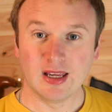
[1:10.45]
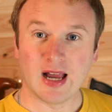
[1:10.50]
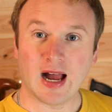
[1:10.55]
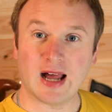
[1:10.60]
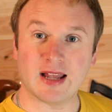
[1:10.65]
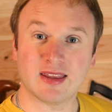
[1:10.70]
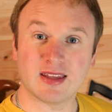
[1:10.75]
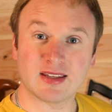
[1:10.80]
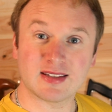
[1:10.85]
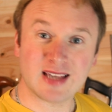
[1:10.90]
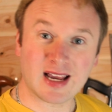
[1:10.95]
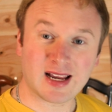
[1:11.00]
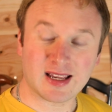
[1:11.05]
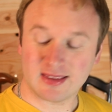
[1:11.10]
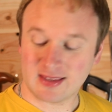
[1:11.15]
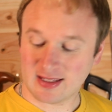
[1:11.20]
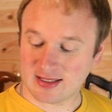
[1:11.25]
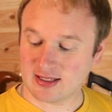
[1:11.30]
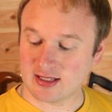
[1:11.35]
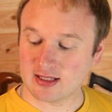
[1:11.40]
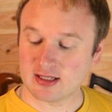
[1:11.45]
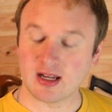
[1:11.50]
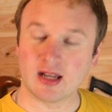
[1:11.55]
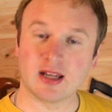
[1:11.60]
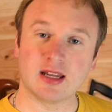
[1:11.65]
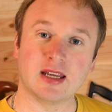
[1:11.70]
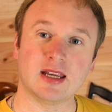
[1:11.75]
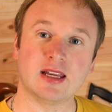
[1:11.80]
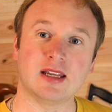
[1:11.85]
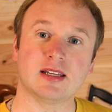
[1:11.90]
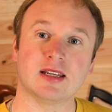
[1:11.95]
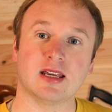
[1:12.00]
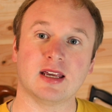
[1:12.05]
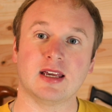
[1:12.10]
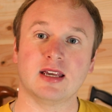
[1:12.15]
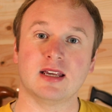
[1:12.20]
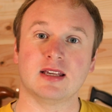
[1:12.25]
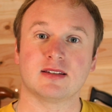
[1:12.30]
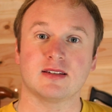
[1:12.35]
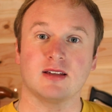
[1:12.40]
And the second thing you're going to need
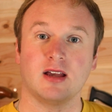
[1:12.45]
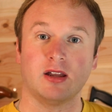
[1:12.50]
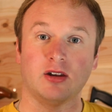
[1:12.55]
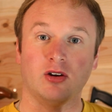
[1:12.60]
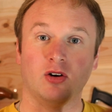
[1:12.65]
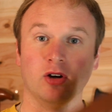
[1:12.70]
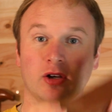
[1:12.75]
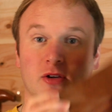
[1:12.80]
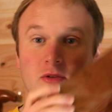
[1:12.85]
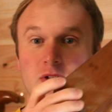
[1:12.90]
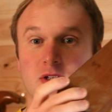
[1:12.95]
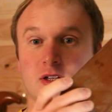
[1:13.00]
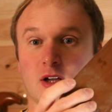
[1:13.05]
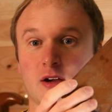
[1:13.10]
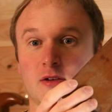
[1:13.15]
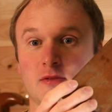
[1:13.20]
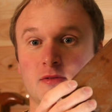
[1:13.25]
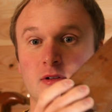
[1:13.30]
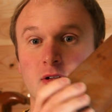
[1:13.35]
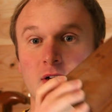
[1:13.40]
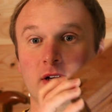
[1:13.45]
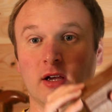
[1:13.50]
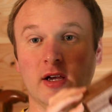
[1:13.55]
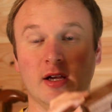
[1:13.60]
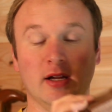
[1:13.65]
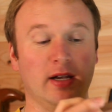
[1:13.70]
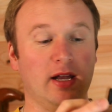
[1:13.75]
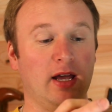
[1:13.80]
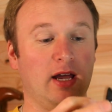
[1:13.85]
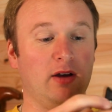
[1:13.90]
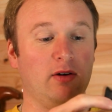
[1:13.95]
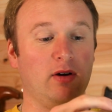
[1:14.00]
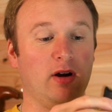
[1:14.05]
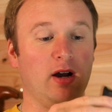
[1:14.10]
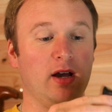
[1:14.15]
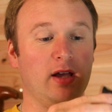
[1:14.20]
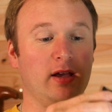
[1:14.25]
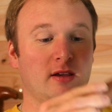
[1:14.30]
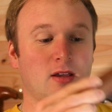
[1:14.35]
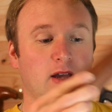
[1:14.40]
is an oil stone. Now
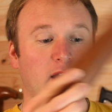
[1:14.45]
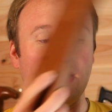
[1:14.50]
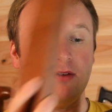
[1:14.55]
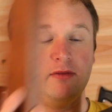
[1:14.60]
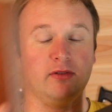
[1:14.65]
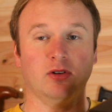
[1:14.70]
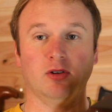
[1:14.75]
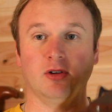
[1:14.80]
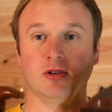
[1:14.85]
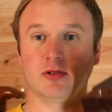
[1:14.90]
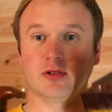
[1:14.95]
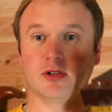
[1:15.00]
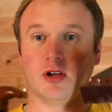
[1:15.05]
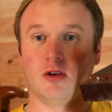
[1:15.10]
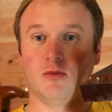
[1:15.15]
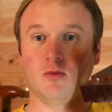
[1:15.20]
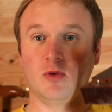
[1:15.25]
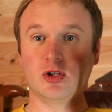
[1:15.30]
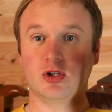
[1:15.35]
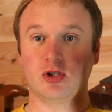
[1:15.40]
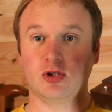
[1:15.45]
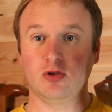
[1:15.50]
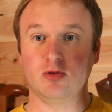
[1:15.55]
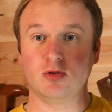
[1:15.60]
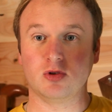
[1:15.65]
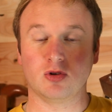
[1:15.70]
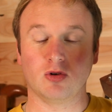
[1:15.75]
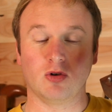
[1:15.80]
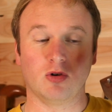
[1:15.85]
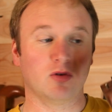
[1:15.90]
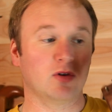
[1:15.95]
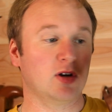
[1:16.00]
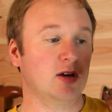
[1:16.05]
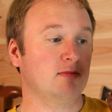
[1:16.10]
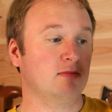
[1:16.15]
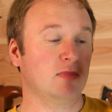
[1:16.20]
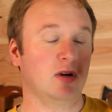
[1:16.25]
I have an oil stone which you saw in